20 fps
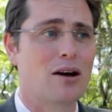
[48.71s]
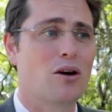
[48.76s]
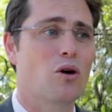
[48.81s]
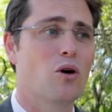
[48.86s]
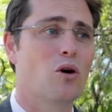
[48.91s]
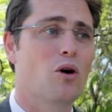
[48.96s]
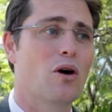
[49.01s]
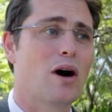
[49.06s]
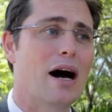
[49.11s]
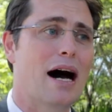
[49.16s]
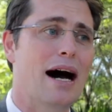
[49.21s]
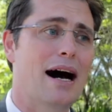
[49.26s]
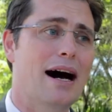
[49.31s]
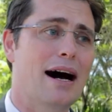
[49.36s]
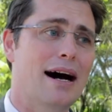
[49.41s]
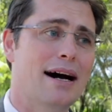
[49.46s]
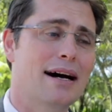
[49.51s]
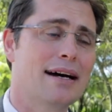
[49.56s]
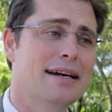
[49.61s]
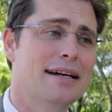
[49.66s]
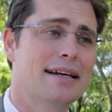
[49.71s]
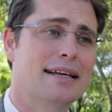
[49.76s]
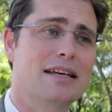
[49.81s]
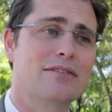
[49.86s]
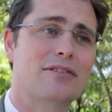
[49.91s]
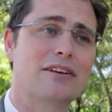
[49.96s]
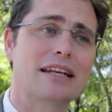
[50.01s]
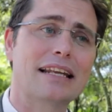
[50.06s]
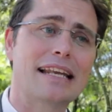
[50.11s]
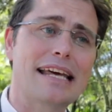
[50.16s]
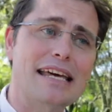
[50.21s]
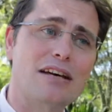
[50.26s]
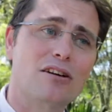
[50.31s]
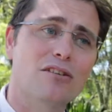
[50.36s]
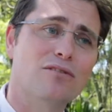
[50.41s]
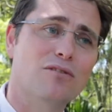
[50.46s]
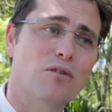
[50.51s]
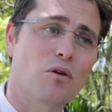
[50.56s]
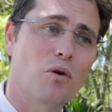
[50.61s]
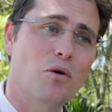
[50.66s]
or are given legal
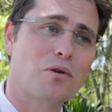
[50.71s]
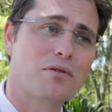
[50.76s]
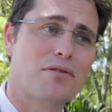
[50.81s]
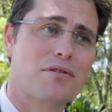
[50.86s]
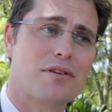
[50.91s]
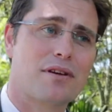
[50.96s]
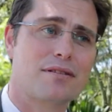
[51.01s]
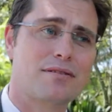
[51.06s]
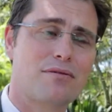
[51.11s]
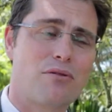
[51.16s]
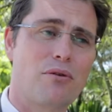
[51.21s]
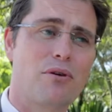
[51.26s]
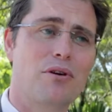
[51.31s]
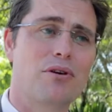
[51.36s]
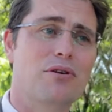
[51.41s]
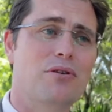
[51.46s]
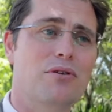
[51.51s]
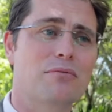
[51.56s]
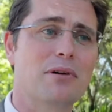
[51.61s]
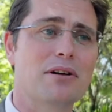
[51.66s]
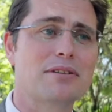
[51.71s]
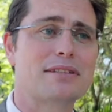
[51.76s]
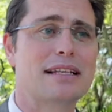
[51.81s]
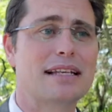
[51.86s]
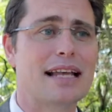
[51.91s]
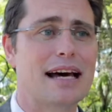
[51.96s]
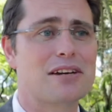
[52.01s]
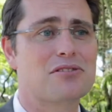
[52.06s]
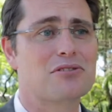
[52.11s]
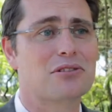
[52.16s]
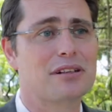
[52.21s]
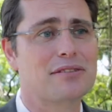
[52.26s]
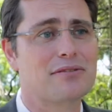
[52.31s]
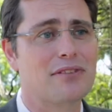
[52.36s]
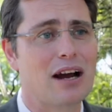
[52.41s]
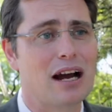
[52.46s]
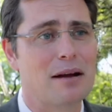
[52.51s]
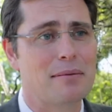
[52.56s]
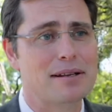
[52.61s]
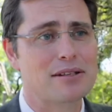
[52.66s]
force through multilateral
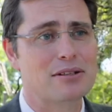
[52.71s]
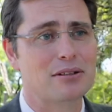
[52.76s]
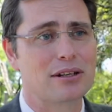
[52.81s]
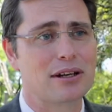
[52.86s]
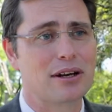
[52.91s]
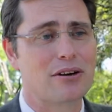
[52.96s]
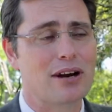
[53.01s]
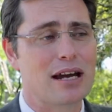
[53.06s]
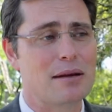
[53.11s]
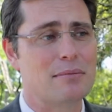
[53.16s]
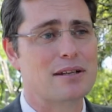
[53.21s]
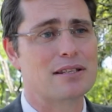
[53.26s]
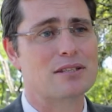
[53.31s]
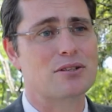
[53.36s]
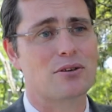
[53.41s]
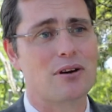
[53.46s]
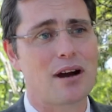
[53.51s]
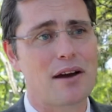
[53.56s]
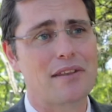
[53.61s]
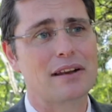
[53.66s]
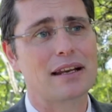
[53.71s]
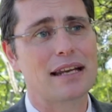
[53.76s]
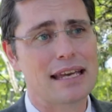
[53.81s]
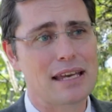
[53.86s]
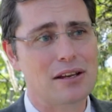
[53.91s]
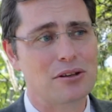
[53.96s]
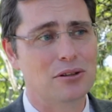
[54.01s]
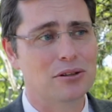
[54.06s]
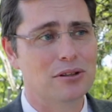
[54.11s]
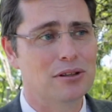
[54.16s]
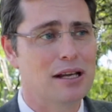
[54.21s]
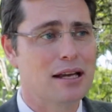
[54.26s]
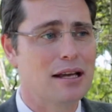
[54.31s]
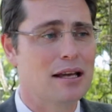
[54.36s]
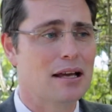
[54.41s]
environmental agreements or other legal